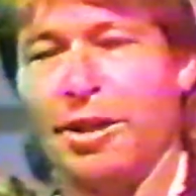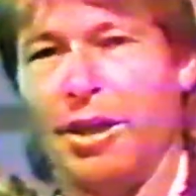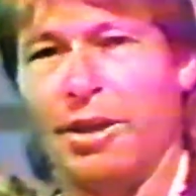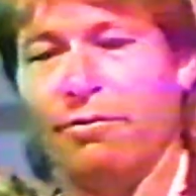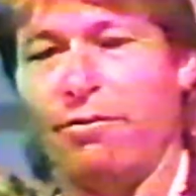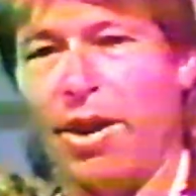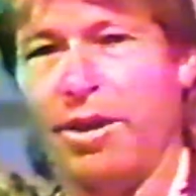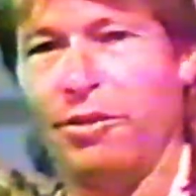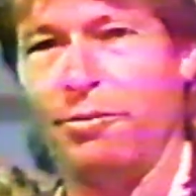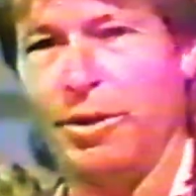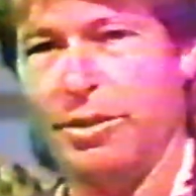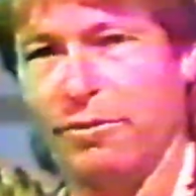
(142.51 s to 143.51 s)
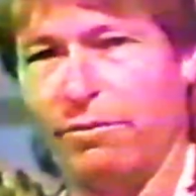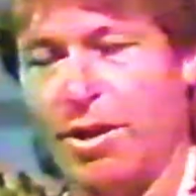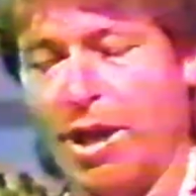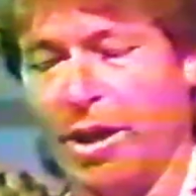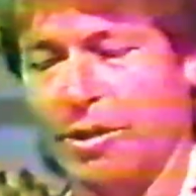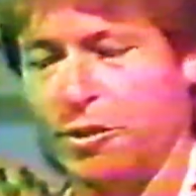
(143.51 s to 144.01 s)
they invited me to
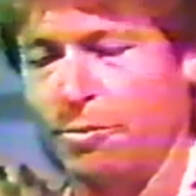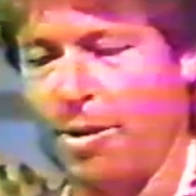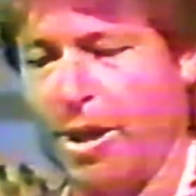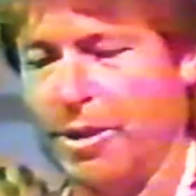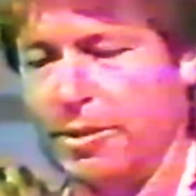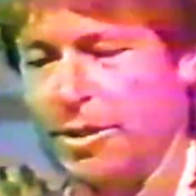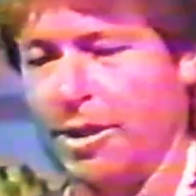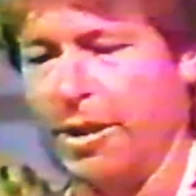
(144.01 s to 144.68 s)
fly in space,